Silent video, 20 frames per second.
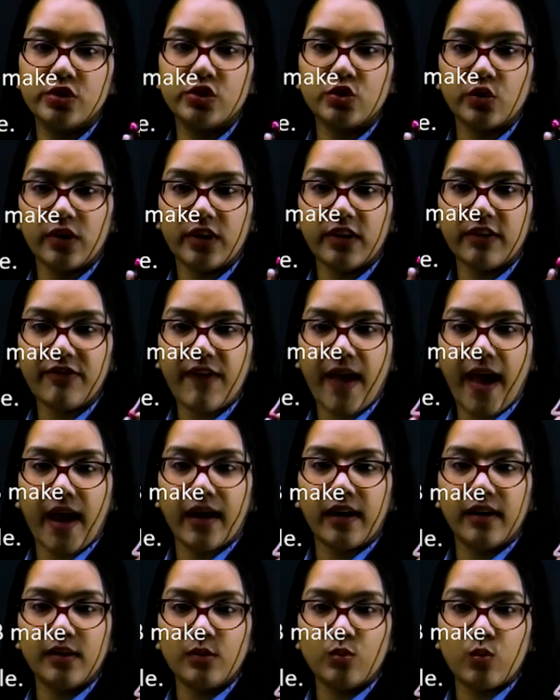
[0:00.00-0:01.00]
So if
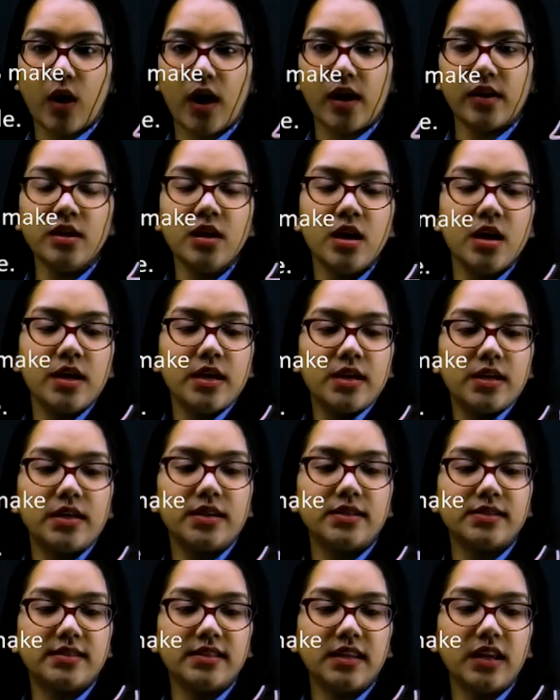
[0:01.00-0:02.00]
angle 1
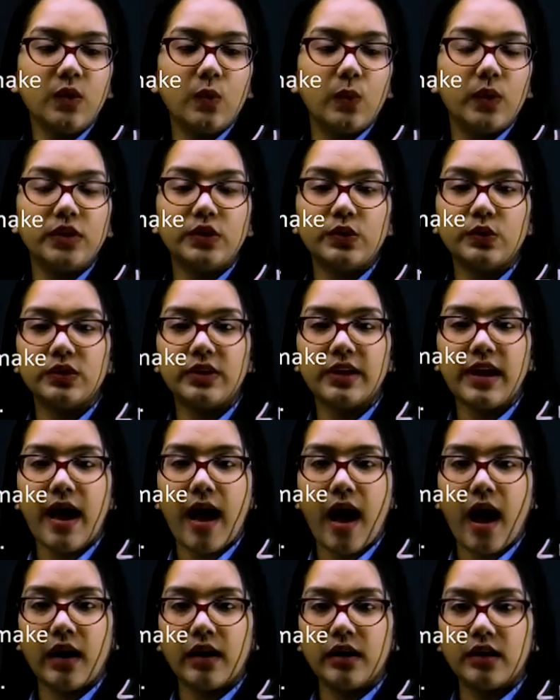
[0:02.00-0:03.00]
is equal to the
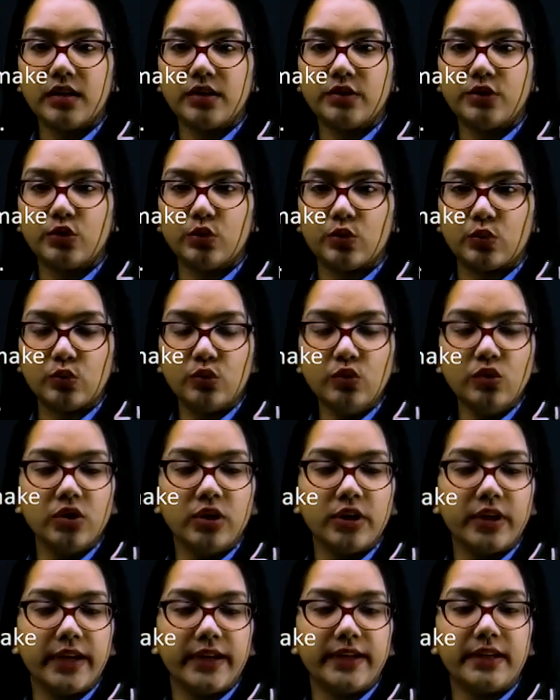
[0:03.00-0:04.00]
angle 2,
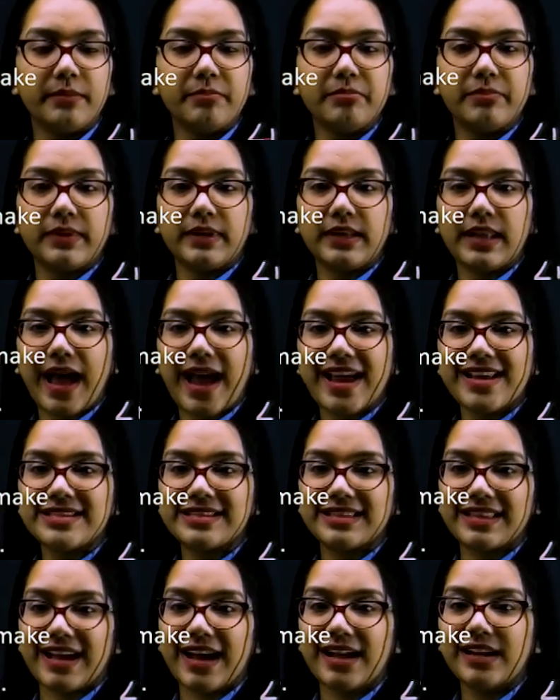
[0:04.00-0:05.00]
it
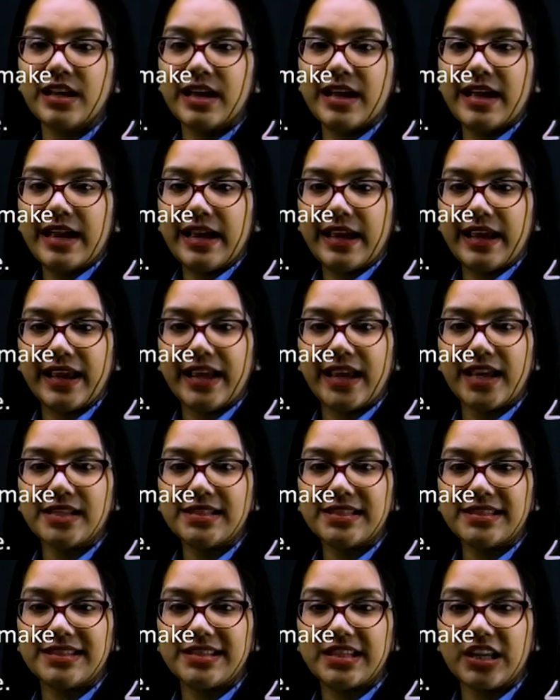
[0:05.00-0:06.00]
implies that
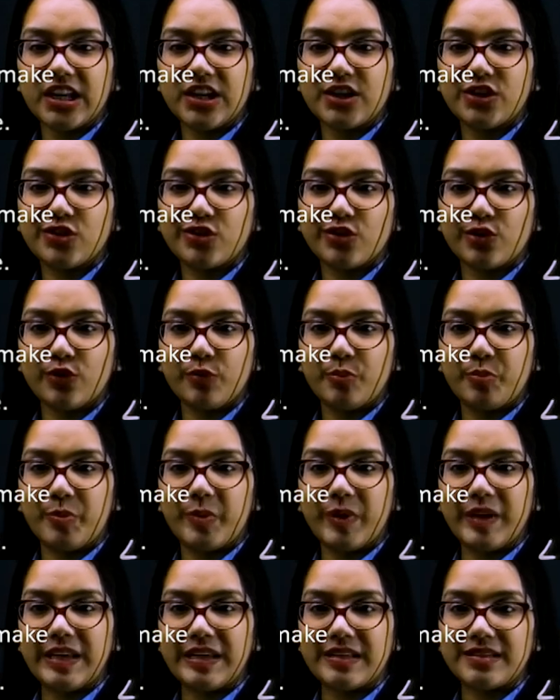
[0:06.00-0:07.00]
AC should
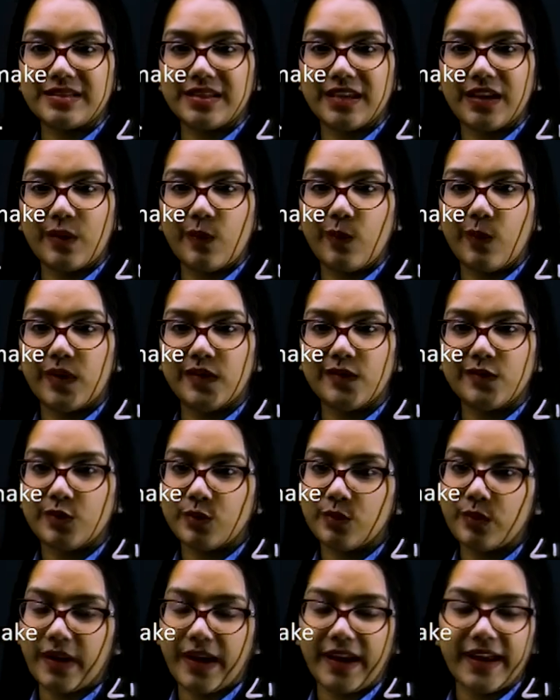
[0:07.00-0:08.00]
be is equal
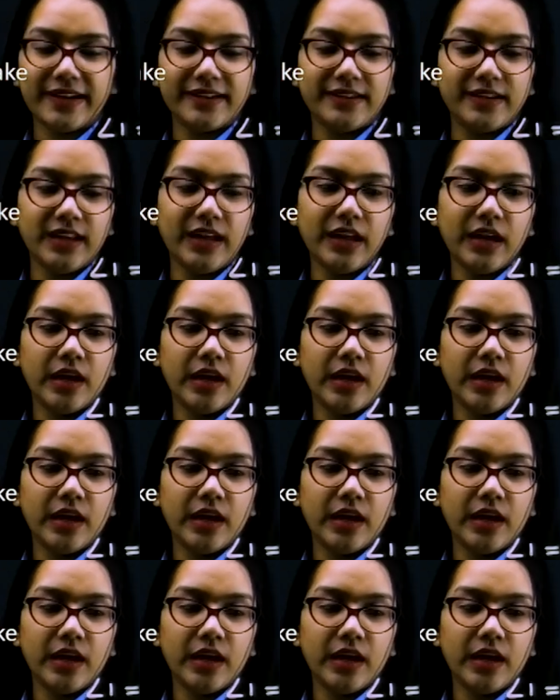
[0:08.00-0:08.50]
to AD,